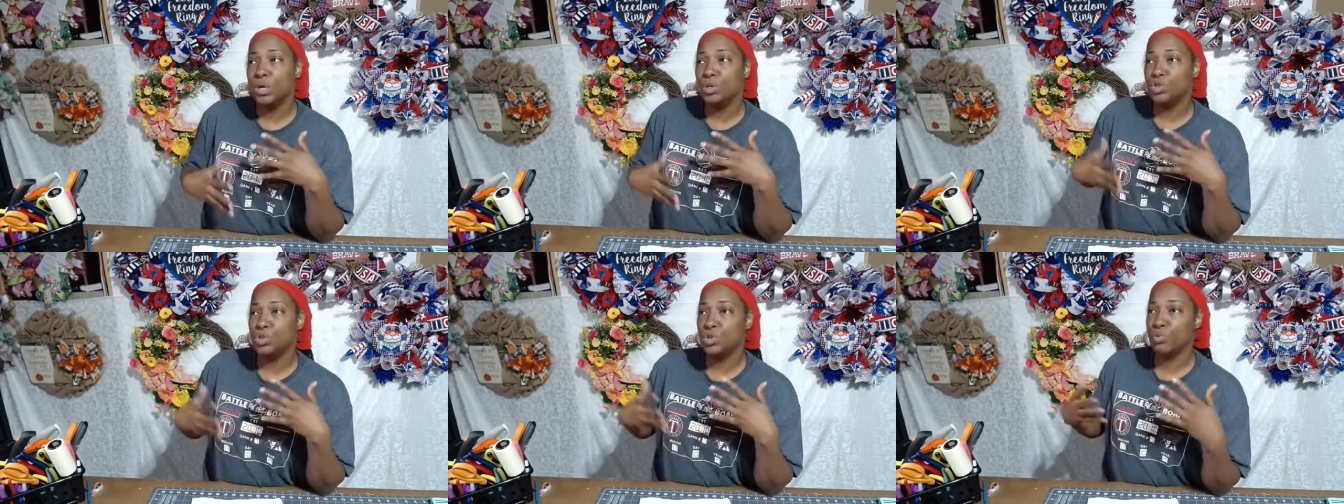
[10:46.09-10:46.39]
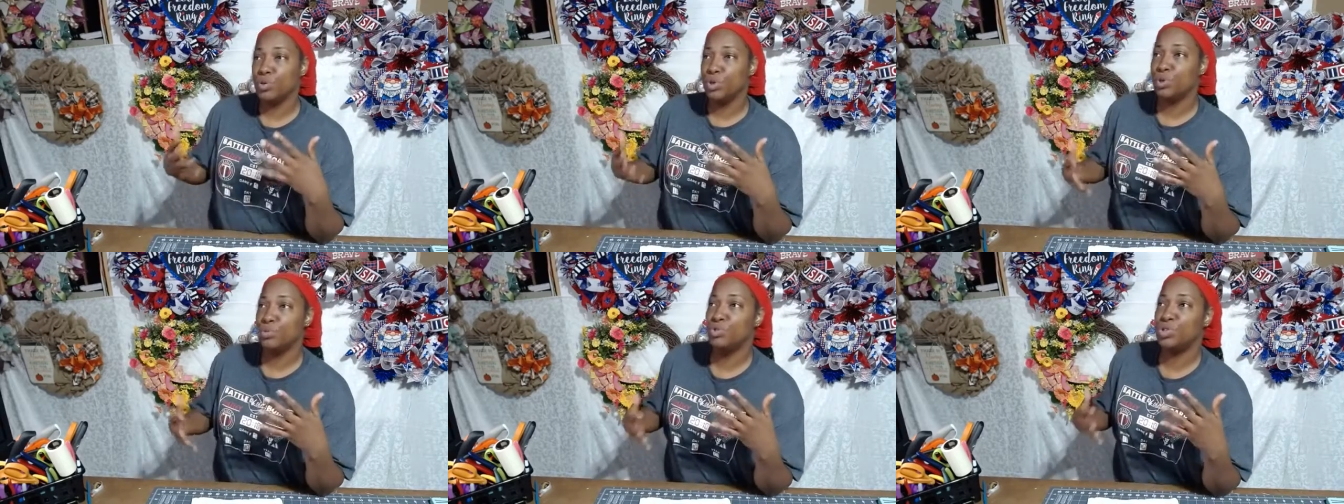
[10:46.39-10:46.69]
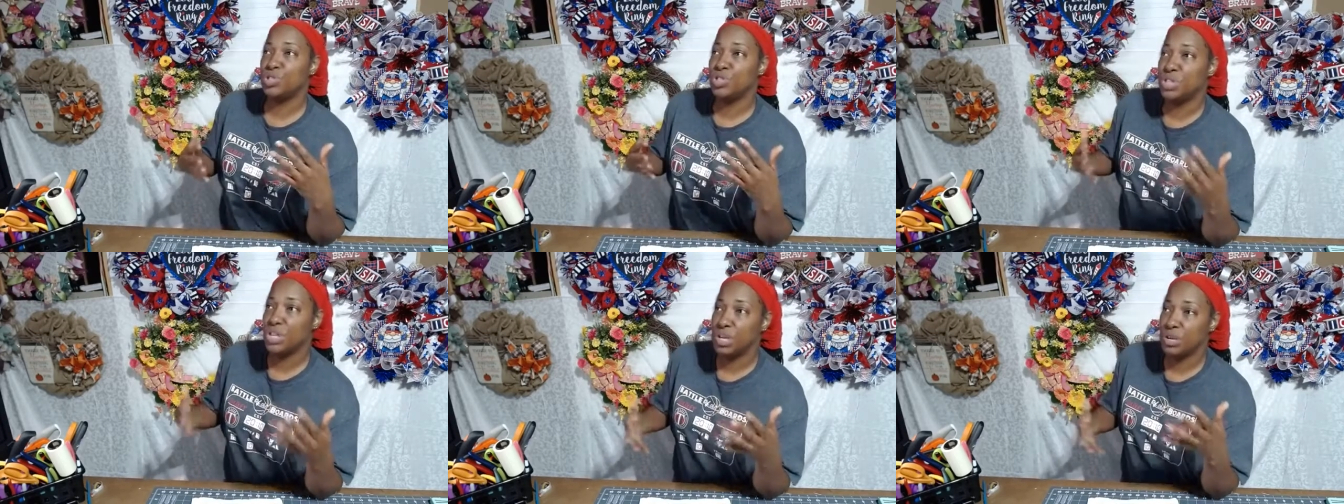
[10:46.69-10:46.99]
So when you
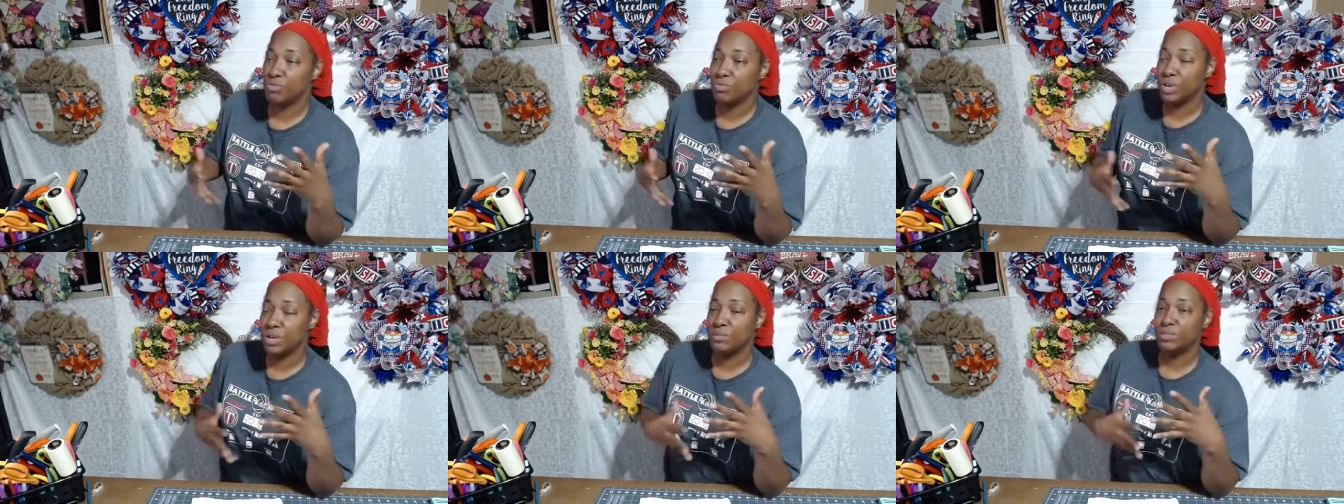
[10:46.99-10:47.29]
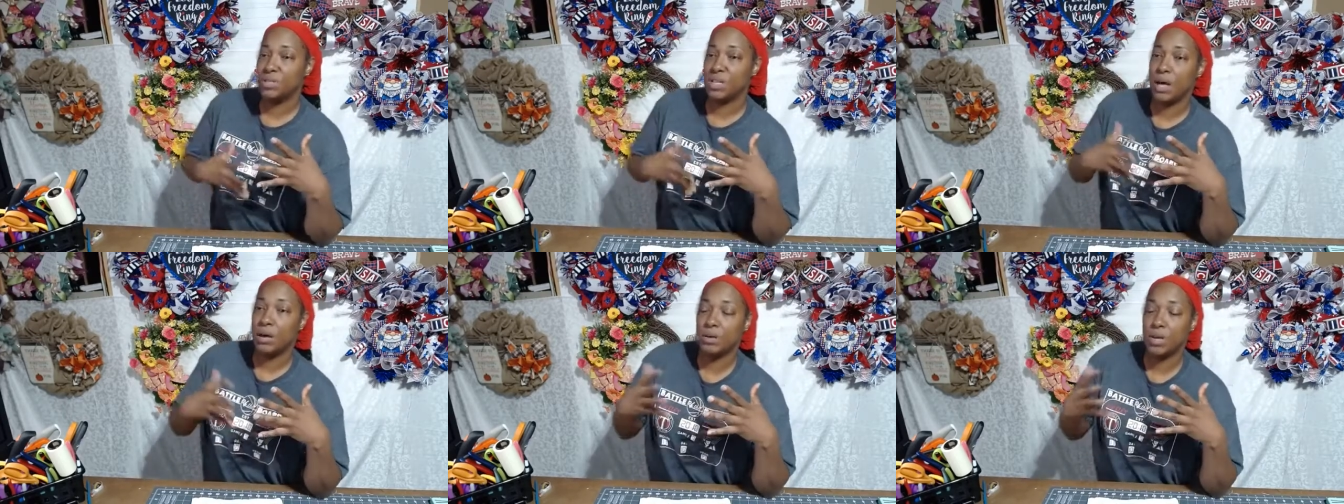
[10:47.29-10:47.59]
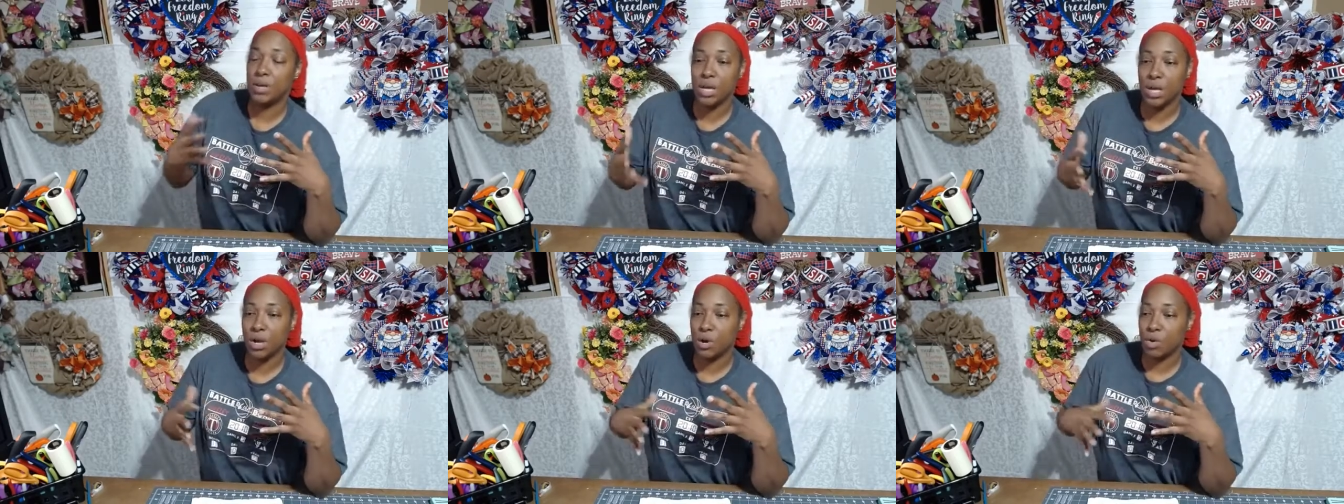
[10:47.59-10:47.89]
see wreaths out
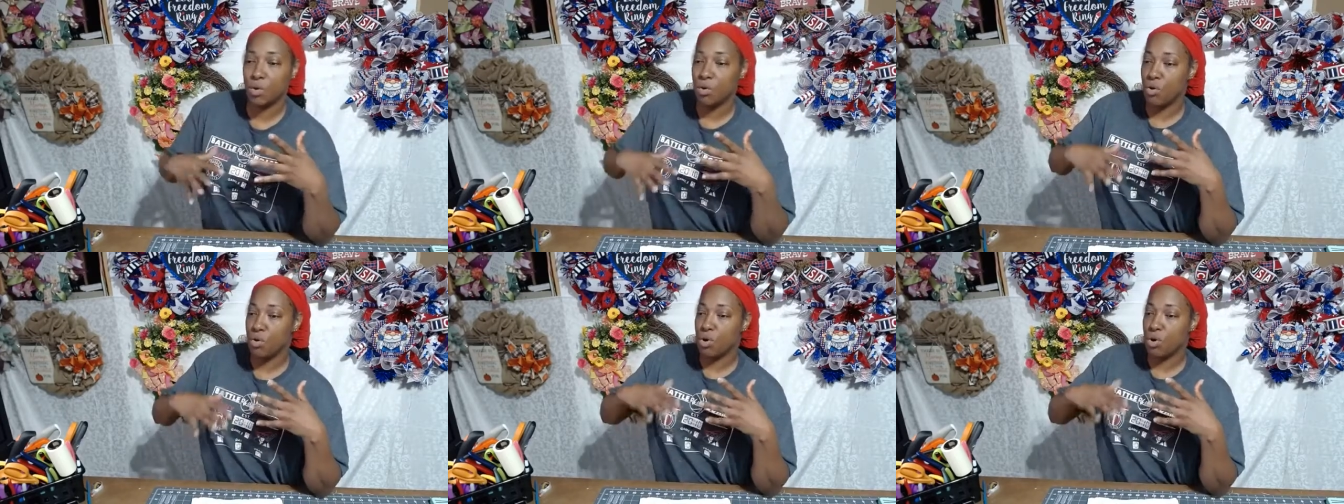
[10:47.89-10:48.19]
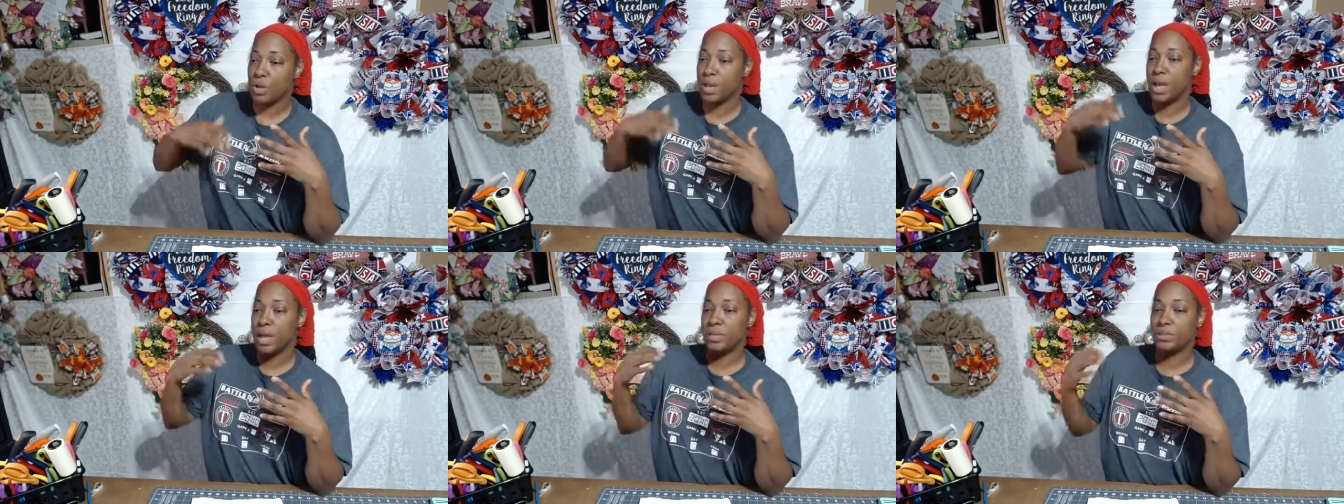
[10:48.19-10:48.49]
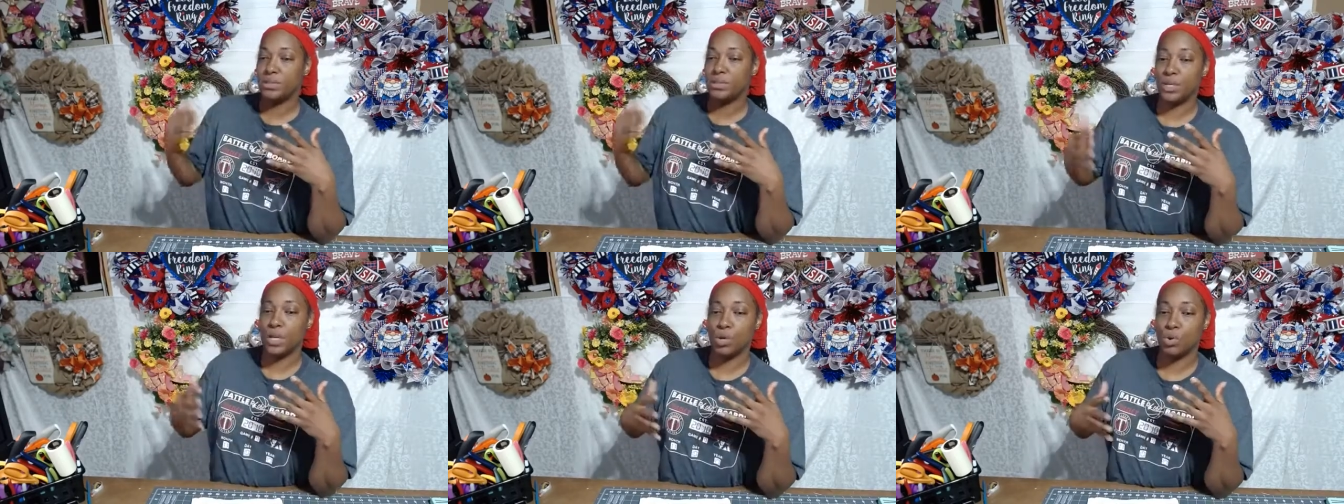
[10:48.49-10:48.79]
here on
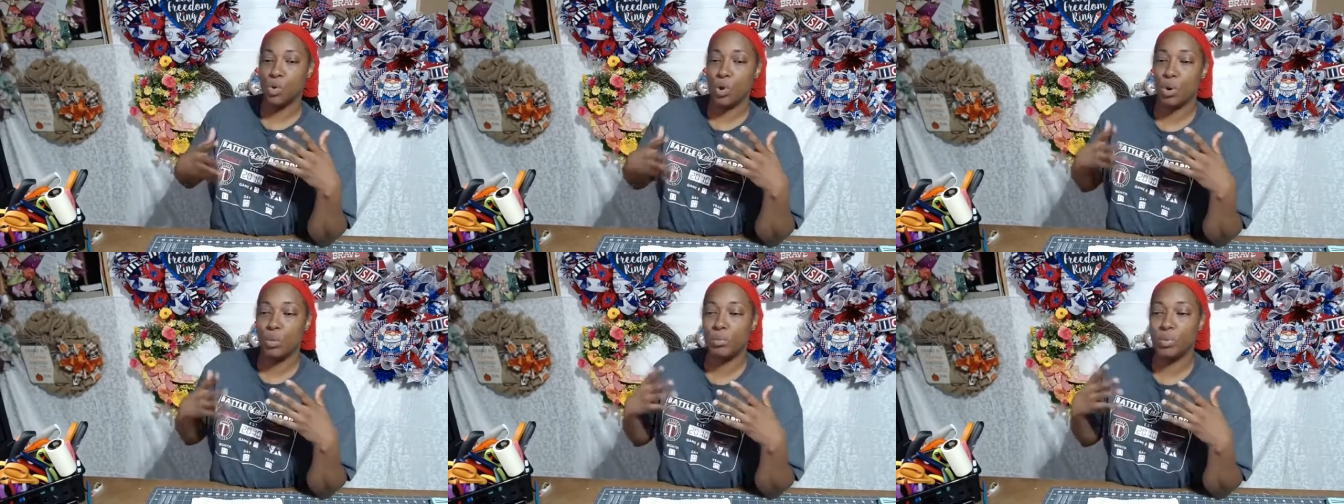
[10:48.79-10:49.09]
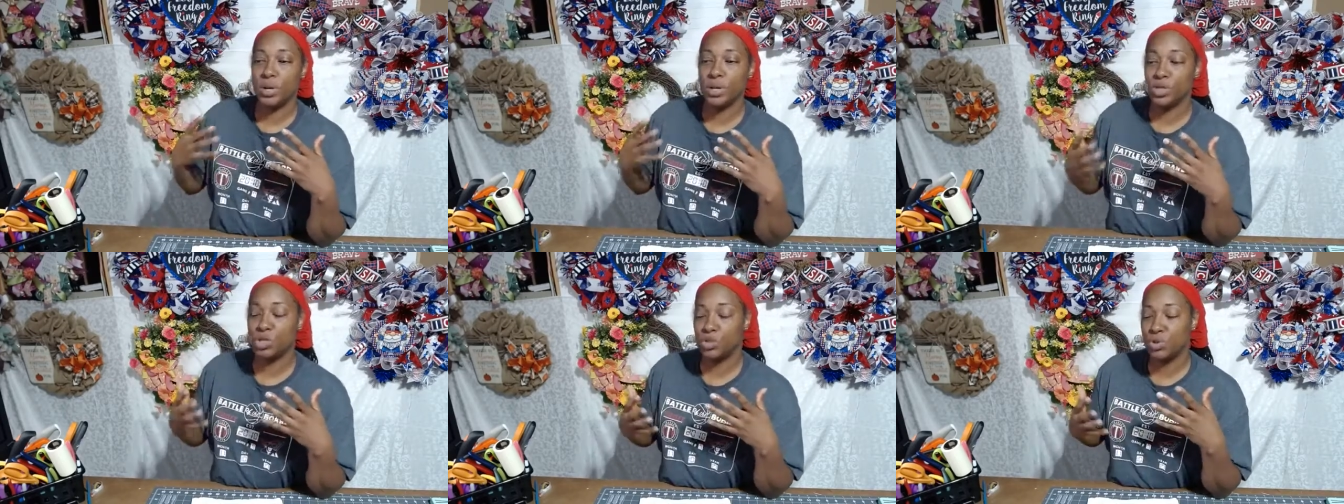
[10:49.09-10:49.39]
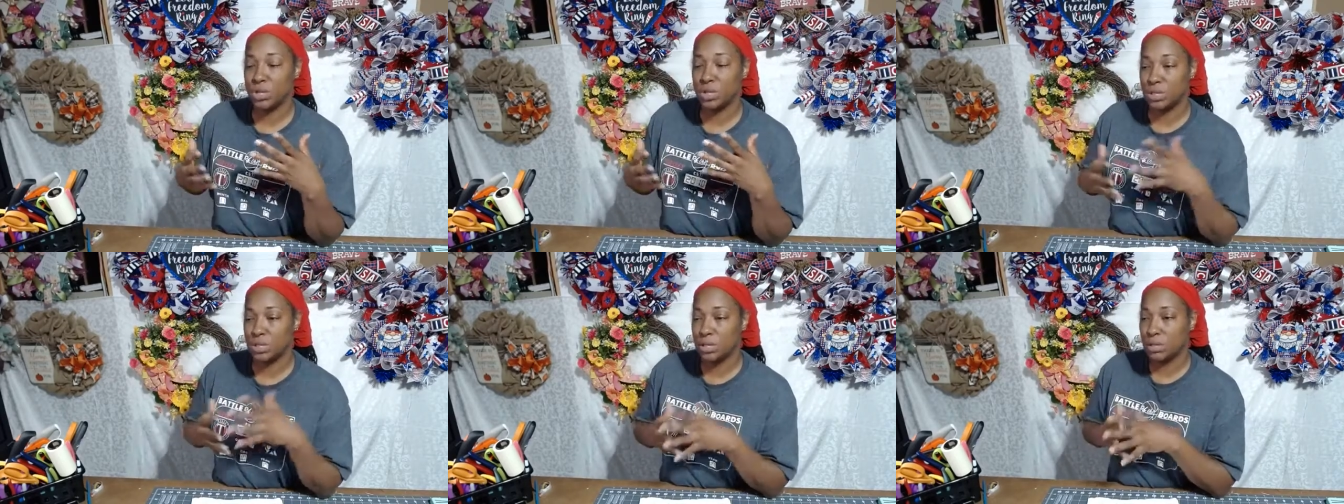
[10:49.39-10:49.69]
Etsy and on
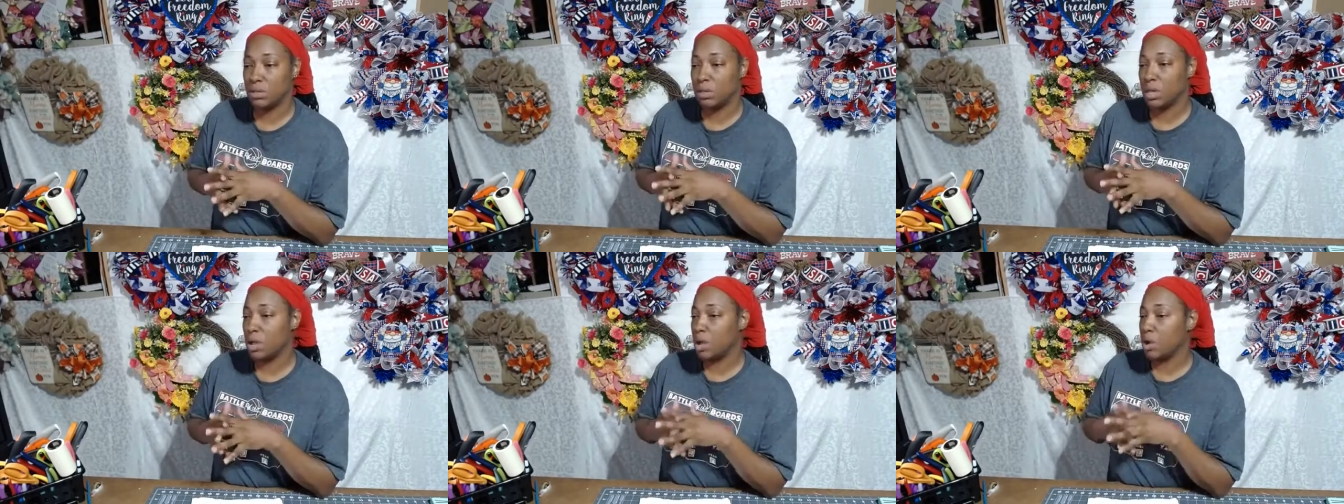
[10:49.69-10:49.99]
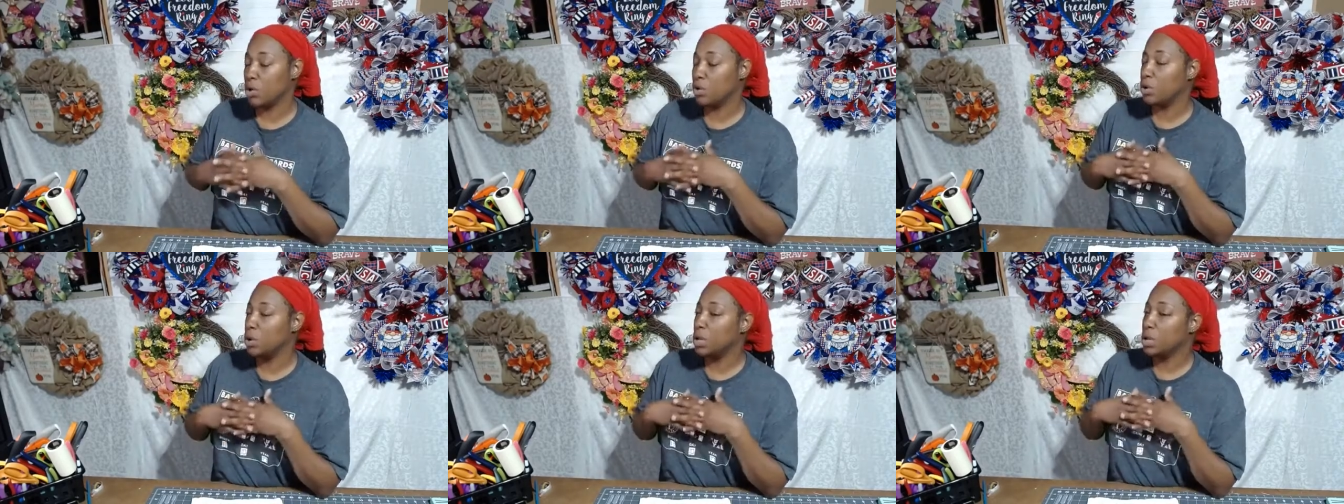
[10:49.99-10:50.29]
Pinterest and they're,